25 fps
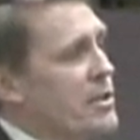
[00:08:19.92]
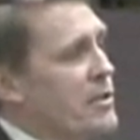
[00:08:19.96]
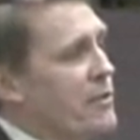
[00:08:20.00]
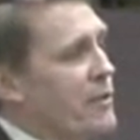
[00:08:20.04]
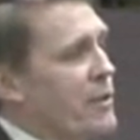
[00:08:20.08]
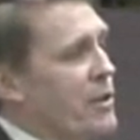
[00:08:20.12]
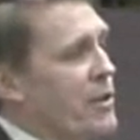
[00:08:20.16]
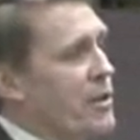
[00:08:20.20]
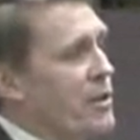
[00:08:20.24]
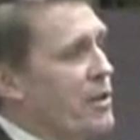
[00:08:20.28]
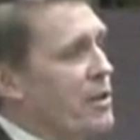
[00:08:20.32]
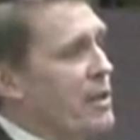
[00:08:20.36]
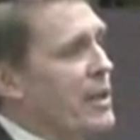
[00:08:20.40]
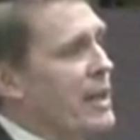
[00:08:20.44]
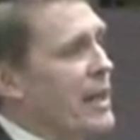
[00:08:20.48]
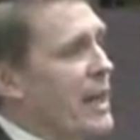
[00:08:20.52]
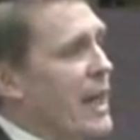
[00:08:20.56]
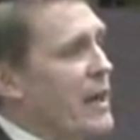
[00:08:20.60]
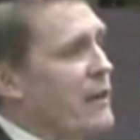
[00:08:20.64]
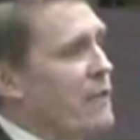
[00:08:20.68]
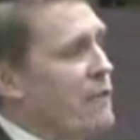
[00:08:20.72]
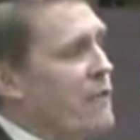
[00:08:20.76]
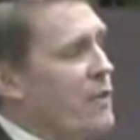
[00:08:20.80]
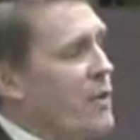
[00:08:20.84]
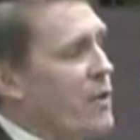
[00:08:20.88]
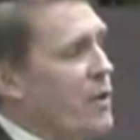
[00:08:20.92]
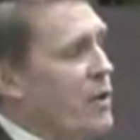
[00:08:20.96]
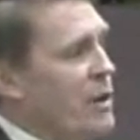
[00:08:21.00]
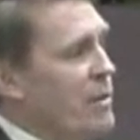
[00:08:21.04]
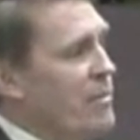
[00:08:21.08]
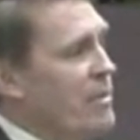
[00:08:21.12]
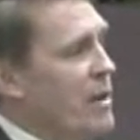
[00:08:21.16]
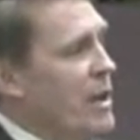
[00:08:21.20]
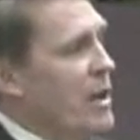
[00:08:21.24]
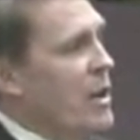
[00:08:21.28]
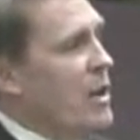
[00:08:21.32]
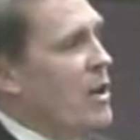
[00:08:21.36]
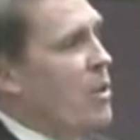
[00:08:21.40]
this early life
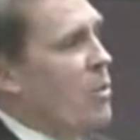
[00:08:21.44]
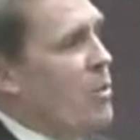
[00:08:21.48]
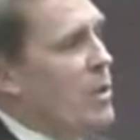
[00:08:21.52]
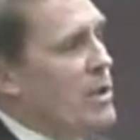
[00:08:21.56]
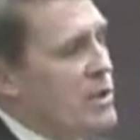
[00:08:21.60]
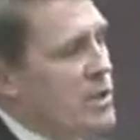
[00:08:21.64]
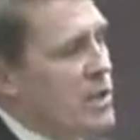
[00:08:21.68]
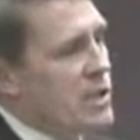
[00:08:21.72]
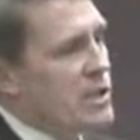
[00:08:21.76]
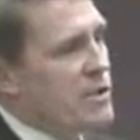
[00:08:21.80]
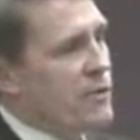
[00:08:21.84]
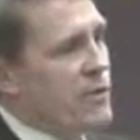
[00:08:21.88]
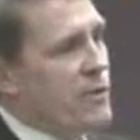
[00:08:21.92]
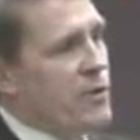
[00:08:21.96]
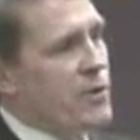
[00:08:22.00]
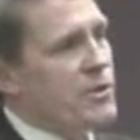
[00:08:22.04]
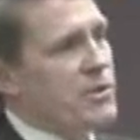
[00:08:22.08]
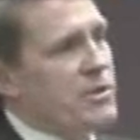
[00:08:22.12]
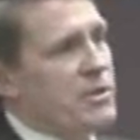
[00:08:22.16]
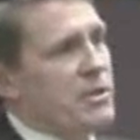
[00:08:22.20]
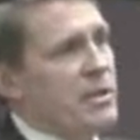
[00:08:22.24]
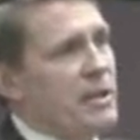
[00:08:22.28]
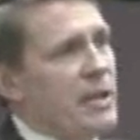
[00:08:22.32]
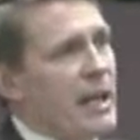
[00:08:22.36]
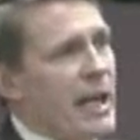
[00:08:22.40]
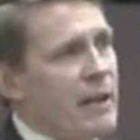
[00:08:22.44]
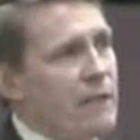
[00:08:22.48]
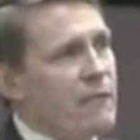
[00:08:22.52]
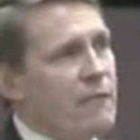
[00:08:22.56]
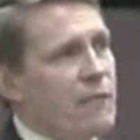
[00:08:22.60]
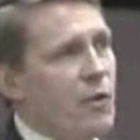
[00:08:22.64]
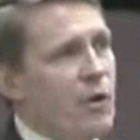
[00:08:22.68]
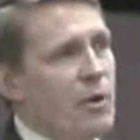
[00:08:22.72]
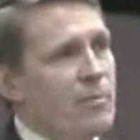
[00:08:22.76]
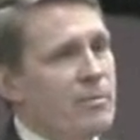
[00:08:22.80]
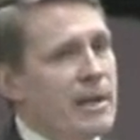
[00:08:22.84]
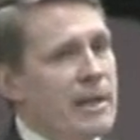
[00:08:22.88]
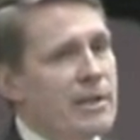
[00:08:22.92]
form. Once this first life
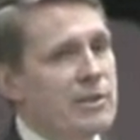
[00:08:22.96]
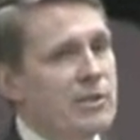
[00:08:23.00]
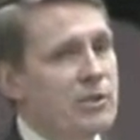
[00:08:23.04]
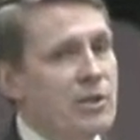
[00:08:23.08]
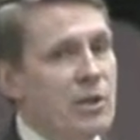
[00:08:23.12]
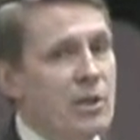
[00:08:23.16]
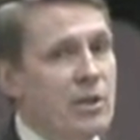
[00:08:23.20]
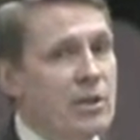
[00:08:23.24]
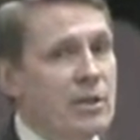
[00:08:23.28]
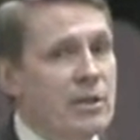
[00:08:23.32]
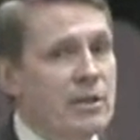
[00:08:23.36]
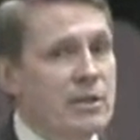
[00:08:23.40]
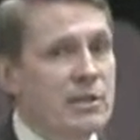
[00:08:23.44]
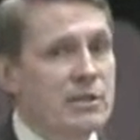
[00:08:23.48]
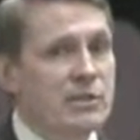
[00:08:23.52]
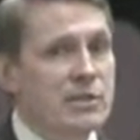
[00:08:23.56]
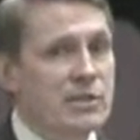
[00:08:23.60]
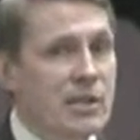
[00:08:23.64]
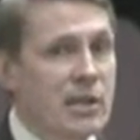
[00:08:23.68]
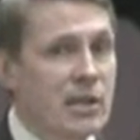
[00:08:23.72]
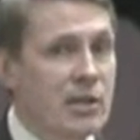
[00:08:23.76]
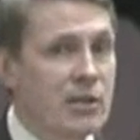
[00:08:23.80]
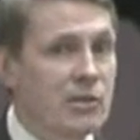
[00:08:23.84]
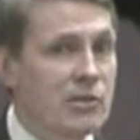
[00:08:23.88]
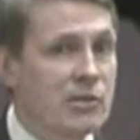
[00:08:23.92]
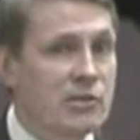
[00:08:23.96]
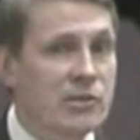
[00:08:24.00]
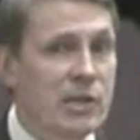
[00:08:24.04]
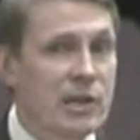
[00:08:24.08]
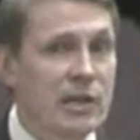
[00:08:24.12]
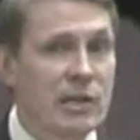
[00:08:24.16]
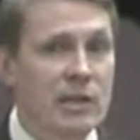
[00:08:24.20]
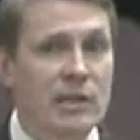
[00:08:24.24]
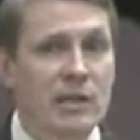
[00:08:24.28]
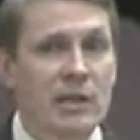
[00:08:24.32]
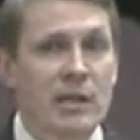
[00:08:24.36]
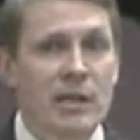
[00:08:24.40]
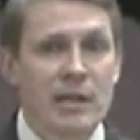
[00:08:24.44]
form got started, this single
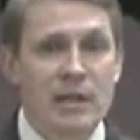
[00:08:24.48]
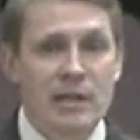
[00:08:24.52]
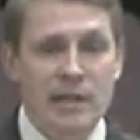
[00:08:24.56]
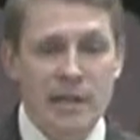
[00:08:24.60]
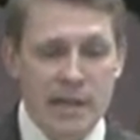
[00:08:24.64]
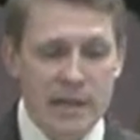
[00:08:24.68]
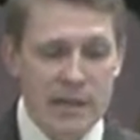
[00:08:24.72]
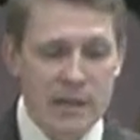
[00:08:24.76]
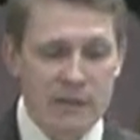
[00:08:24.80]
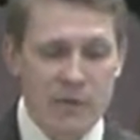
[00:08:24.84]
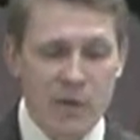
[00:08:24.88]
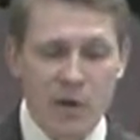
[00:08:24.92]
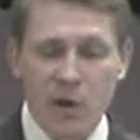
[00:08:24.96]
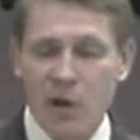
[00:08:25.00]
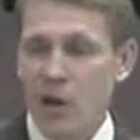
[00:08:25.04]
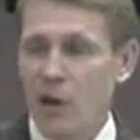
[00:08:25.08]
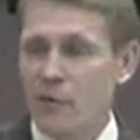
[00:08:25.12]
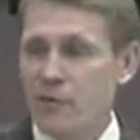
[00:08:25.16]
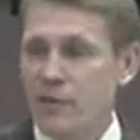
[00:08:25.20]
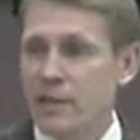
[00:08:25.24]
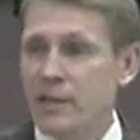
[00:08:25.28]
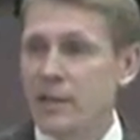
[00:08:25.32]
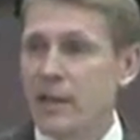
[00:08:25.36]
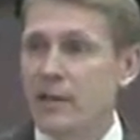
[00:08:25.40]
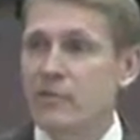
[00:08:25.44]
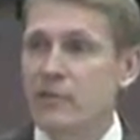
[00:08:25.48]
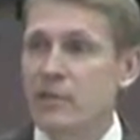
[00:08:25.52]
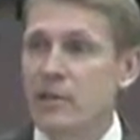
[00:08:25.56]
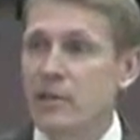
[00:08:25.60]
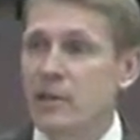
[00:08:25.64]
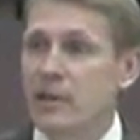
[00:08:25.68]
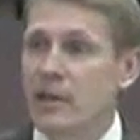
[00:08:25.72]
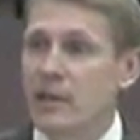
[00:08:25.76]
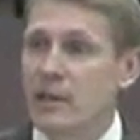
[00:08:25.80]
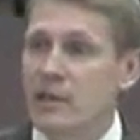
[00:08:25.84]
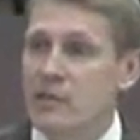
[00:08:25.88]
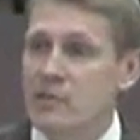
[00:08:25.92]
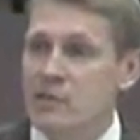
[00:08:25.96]
cell, then it evolved into
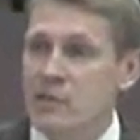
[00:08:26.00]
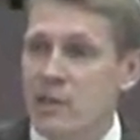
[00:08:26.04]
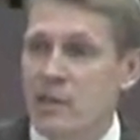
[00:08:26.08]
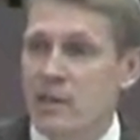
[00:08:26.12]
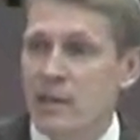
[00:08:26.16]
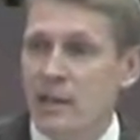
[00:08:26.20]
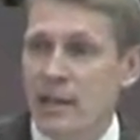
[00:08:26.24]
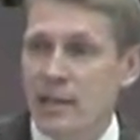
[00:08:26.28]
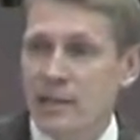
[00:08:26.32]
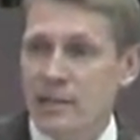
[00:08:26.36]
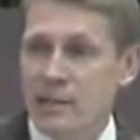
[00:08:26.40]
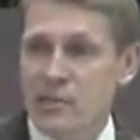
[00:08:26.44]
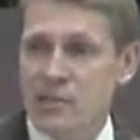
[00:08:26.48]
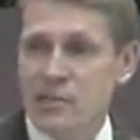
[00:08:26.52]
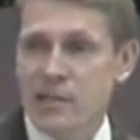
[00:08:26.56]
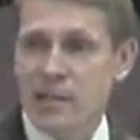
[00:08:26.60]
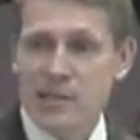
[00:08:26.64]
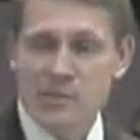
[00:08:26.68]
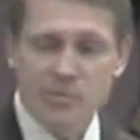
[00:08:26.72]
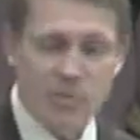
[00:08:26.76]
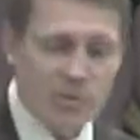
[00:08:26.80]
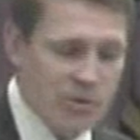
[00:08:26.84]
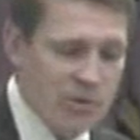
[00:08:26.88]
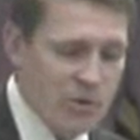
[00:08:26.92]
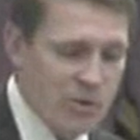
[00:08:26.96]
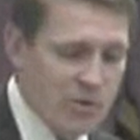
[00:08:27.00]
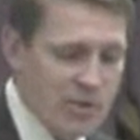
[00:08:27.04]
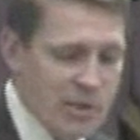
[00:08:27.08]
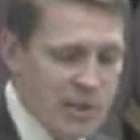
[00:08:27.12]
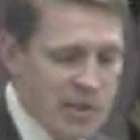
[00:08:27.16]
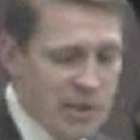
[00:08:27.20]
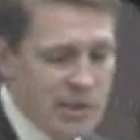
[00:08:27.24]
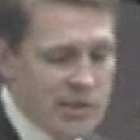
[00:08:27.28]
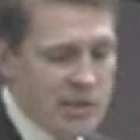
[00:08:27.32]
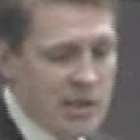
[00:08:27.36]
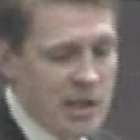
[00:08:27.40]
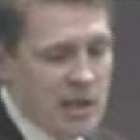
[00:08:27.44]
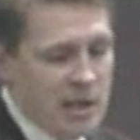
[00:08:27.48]
everything else. Like this textbook shows
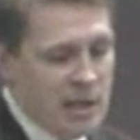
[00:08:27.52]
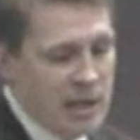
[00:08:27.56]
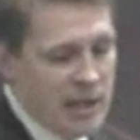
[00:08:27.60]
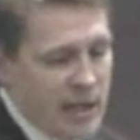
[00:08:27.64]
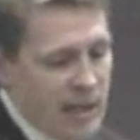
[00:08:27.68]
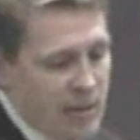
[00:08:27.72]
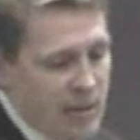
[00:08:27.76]
the kids